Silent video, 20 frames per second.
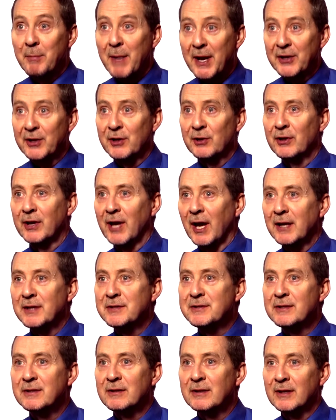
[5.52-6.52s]
a medical
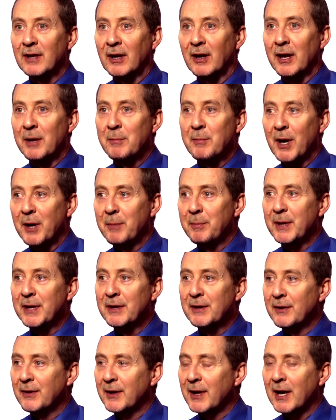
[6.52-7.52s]
case. It might be
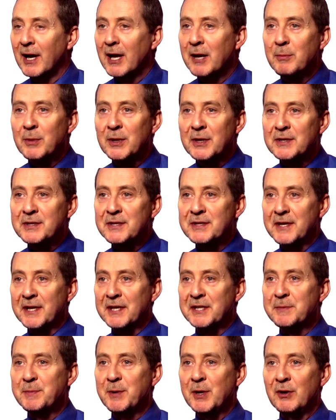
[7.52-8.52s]
that the claimant has
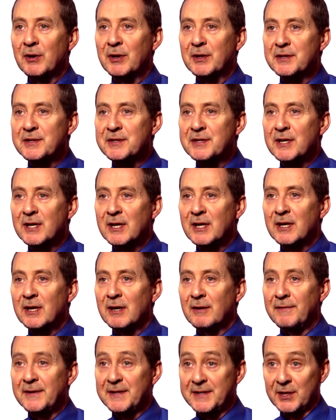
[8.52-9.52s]
experienced
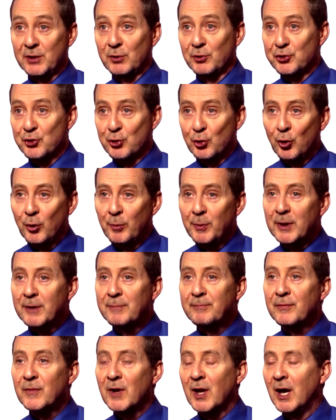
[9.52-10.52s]
physical trauma
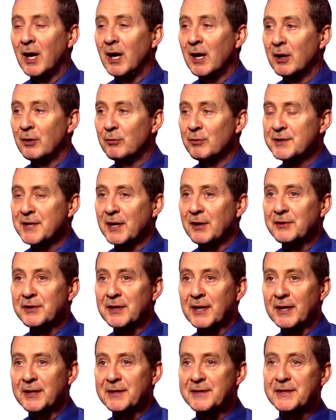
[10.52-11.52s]

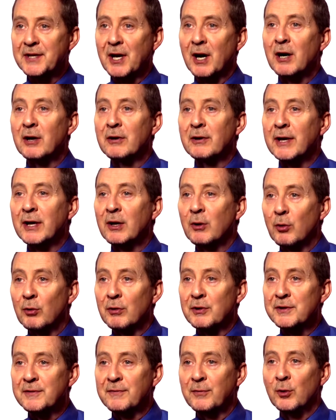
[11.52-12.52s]
resulting in scarring
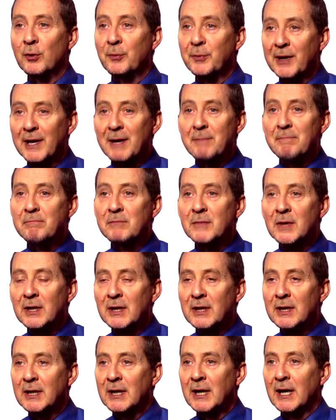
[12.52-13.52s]
or a deformed limb.
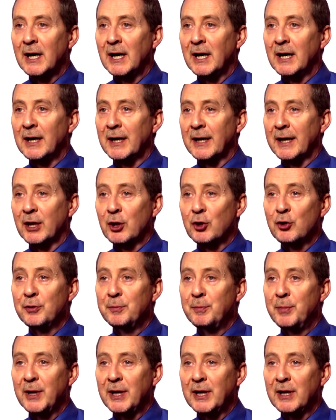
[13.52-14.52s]
It
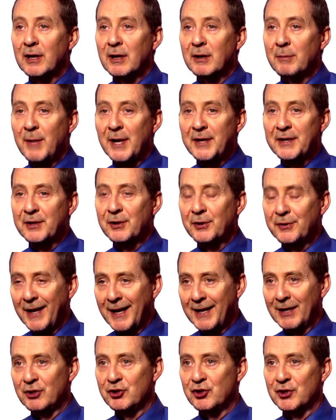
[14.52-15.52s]
could be a medical
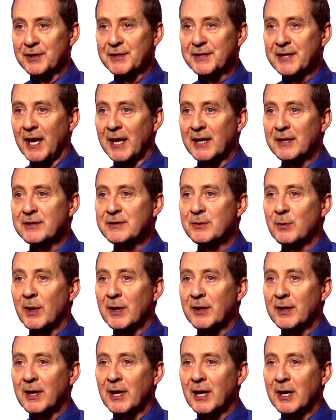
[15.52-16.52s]
negligence case
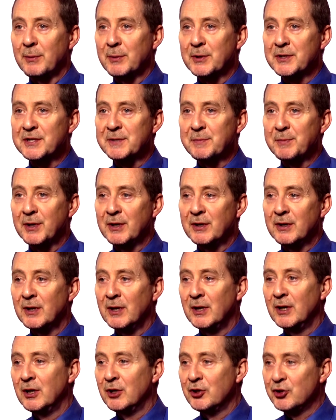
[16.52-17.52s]
where the claimant has been
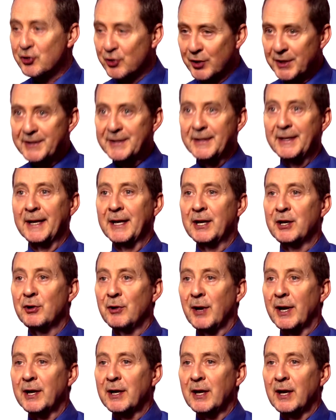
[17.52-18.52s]
treated
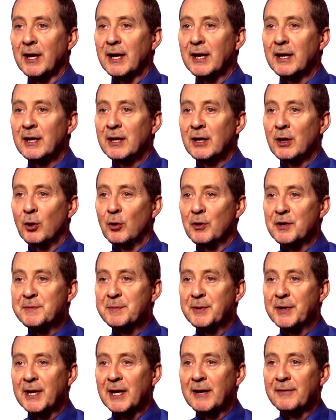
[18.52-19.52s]
incorrectly or has
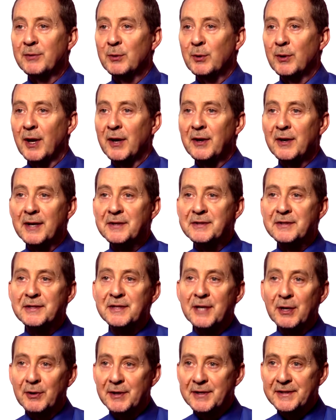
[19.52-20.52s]
been left with
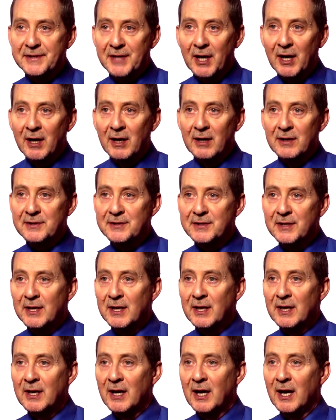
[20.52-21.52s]
unnecessary scars
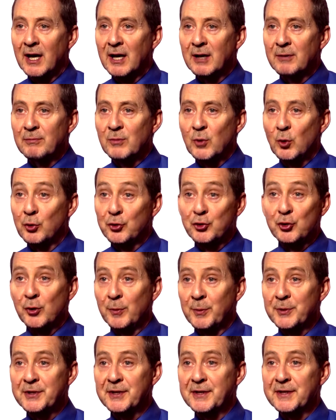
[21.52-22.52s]
or
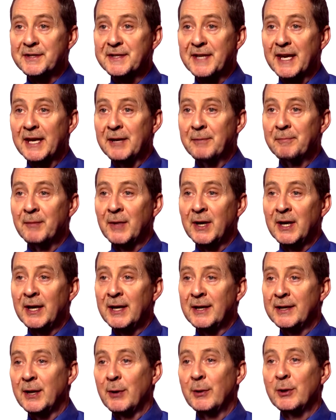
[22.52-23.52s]
trauma to the skin.
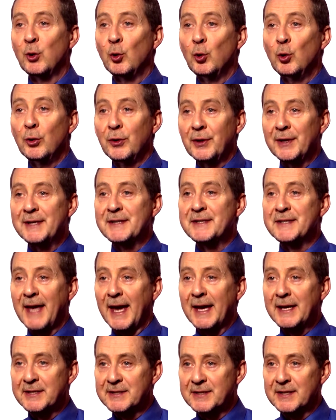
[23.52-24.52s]
Now, in all these
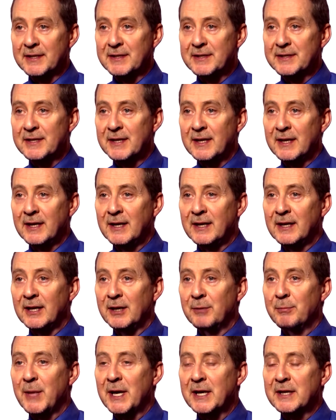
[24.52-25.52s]
cases,
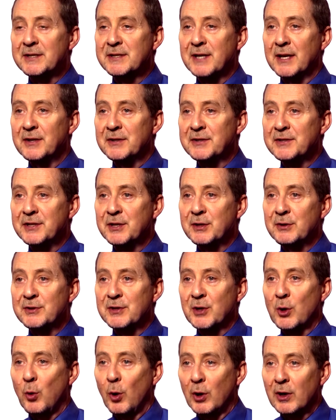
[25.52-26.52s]
it makes sense to use
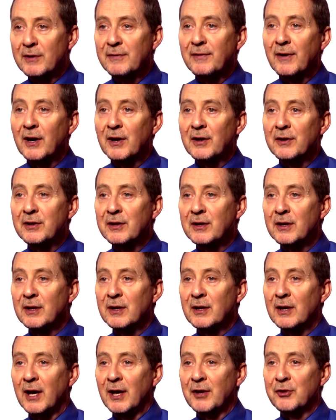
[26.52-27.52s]
a qualified
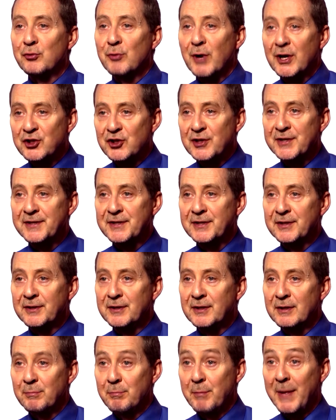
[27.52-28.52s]
and
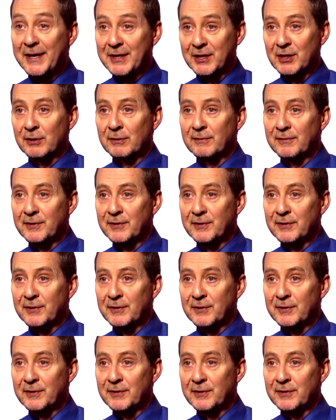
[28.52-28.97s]
registered medical